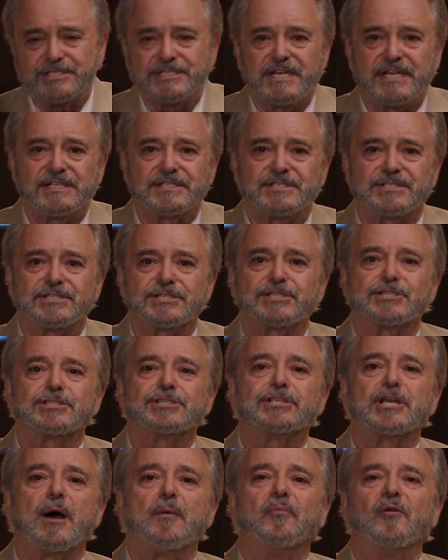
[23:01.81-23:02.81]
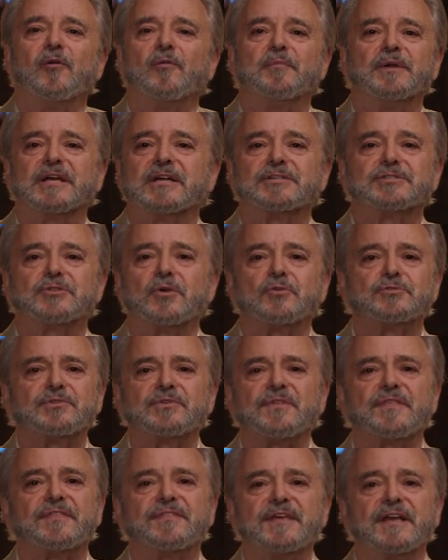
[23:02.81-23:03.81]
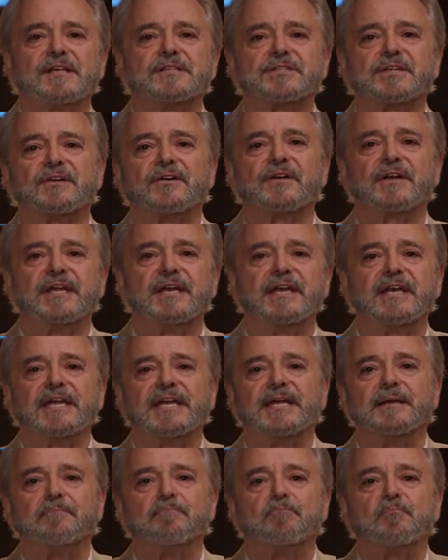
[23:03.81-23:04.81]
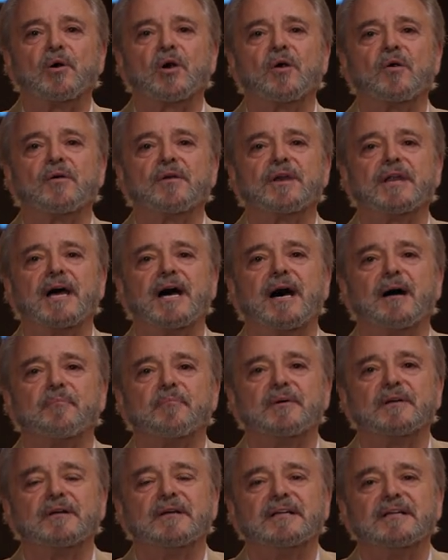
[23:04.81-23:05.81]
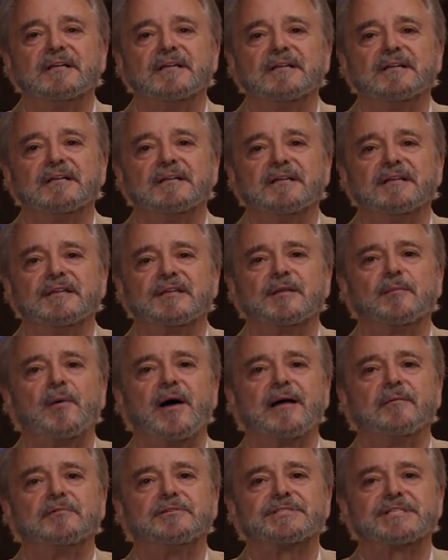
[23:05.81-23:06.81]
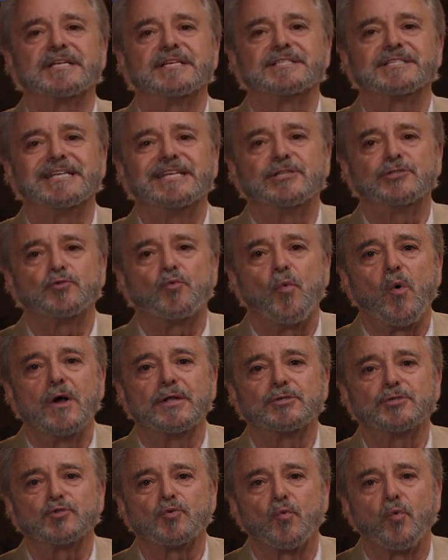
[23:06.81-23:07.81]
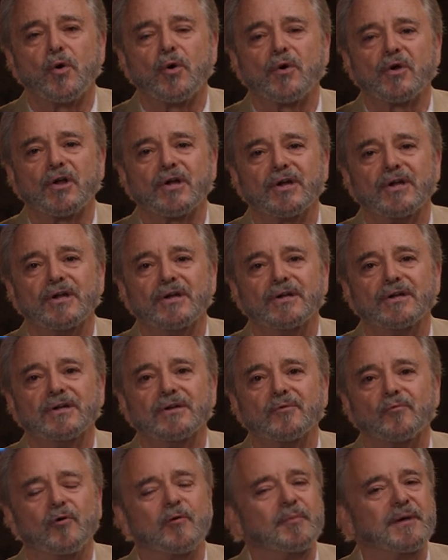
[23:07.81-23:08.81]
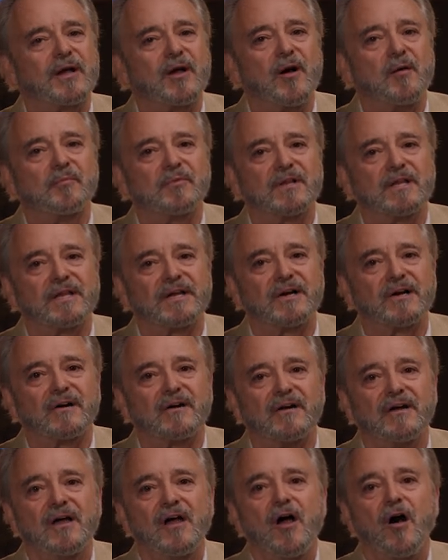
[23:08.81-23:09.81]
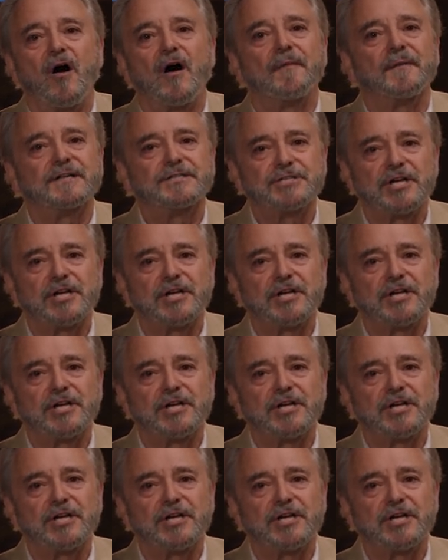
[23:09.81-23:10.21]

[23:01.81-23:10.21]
says stubble, because those are the things that are going to get burned up. The Bible says each one's work will become clear. On the